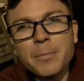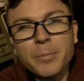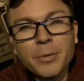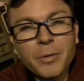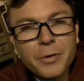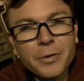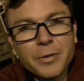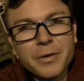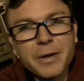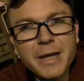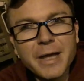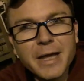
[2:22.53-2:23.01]

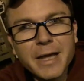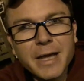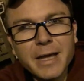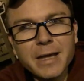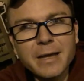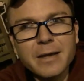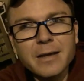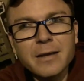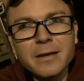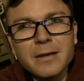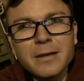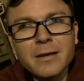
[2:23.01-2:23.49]
per
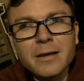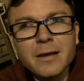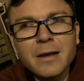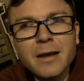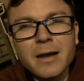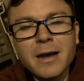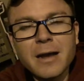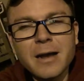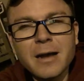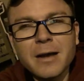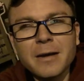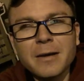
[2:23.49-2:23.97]
day.
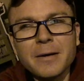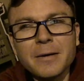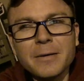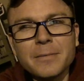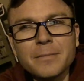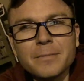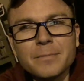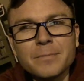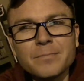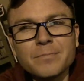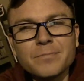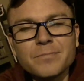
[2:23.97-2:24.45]

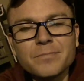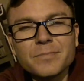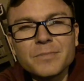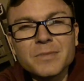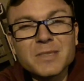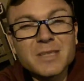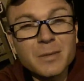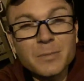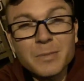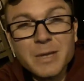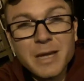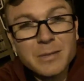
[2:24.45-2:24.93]
Um,
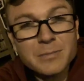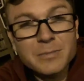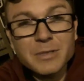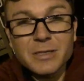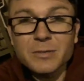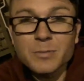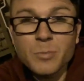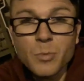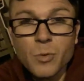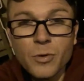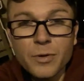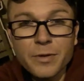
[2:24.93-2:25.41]
sometimes
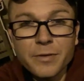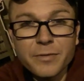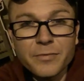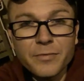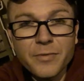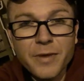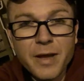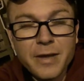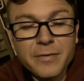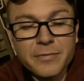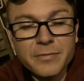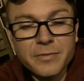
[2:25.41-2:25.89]
it's more than
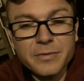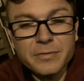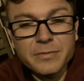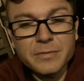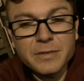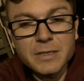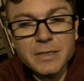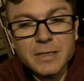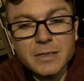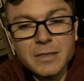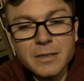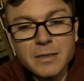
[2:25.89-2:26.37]

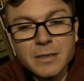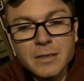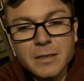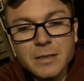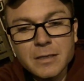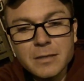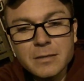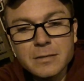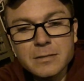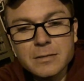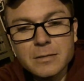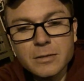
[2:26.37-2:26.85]
550.
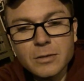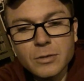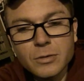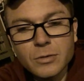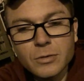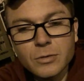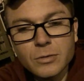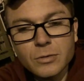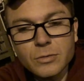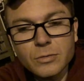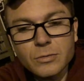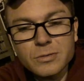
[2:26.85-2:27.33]

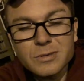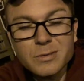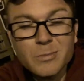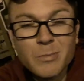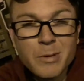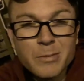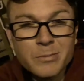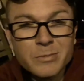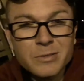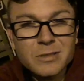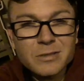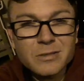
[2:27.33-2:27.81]
So
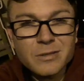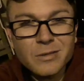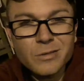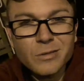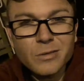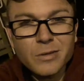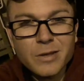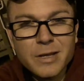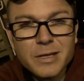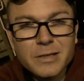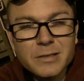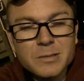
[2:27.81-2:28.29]
sometimes it's a
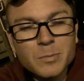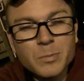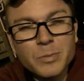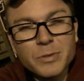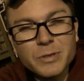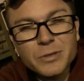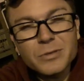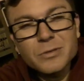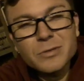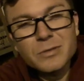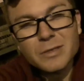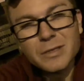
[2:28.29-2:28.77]
little less,
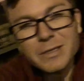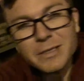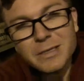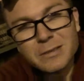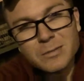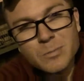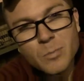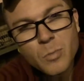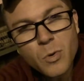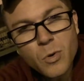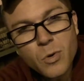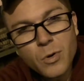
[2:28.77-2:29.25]
but usually
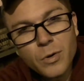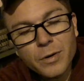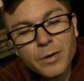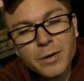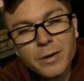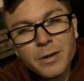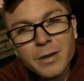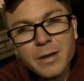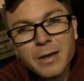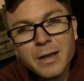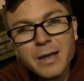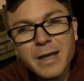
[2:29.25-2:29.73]
it's more
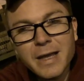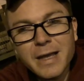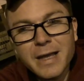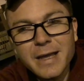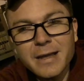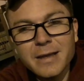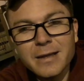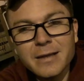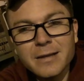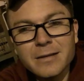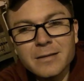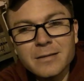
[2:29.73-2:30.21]

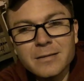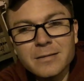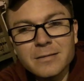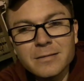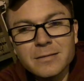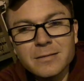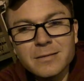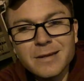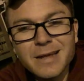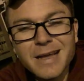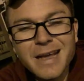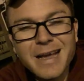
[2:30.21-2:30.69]

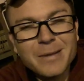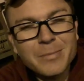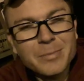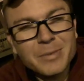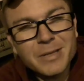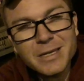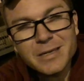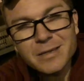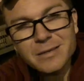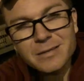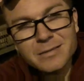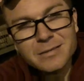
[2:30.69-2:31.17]
and I'd
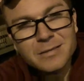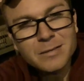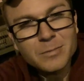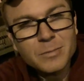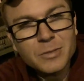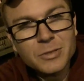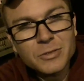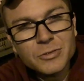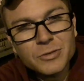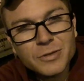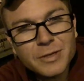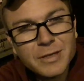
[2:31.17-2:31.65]
be getting
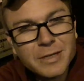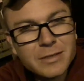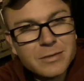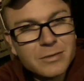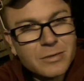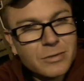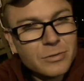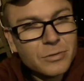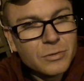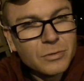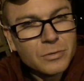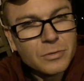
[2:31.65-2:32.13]
something to drink
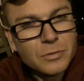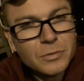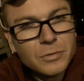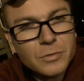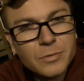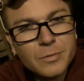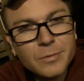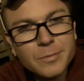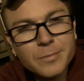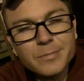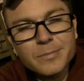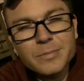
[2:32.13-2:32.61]

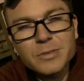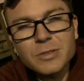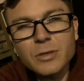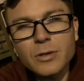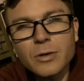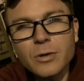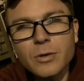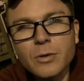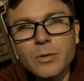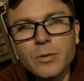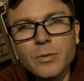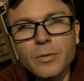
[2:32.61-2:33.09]
too.
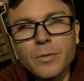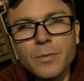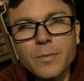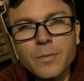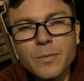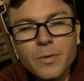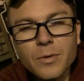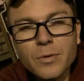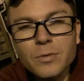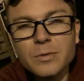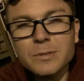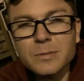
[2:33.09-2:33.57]
So
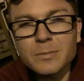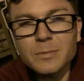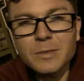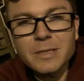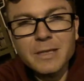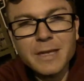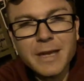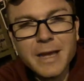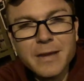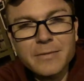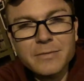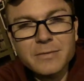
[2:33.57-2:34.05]

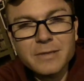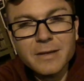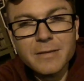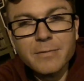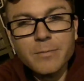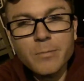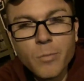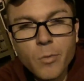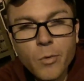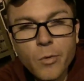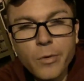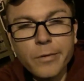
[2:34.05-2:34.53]
ultimately I've
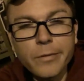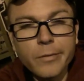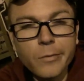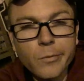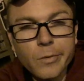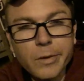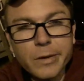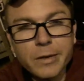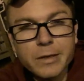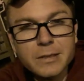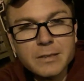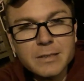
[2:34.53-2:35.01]
saved more than
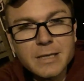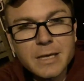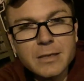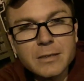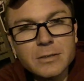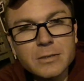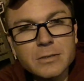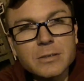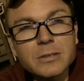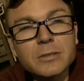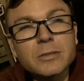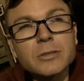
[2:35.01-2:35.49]
what it's
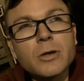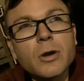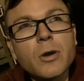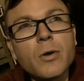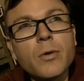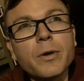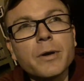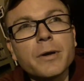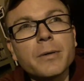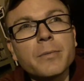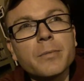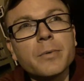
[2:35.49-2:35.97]
actually
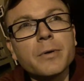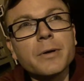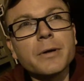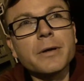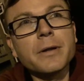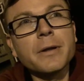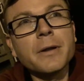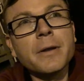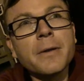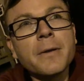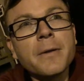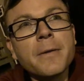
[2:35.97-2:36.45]
showing,
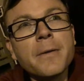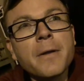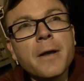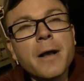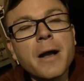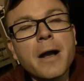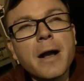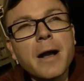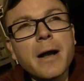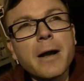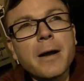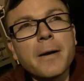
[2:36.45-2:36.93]
but
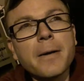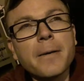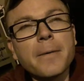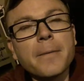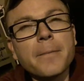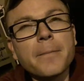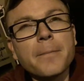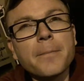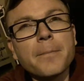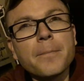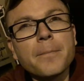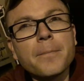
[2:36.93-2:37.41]

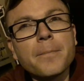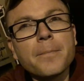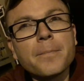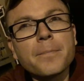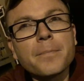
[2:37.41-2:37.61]
um,